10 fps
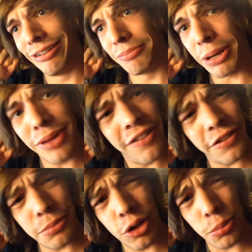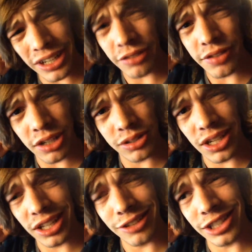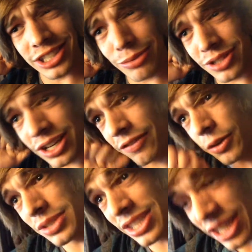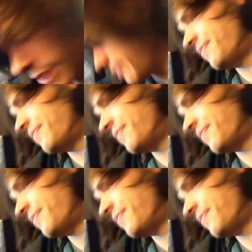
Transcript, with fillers: Probably gonna film an Omegle video tonight because I was gonna film a skit